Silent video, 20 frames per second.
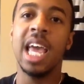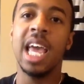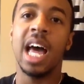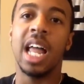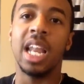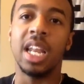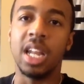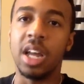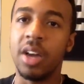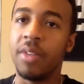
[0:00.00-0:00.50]
I
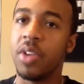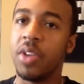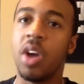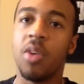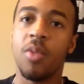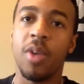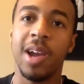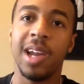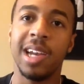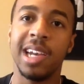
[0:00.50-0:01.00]
love y'all,
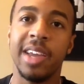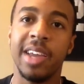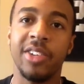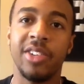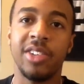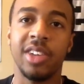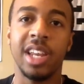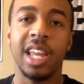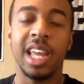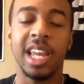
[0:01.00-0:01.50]
Raider
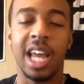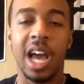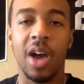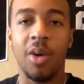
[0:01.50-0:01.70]
Nation, and I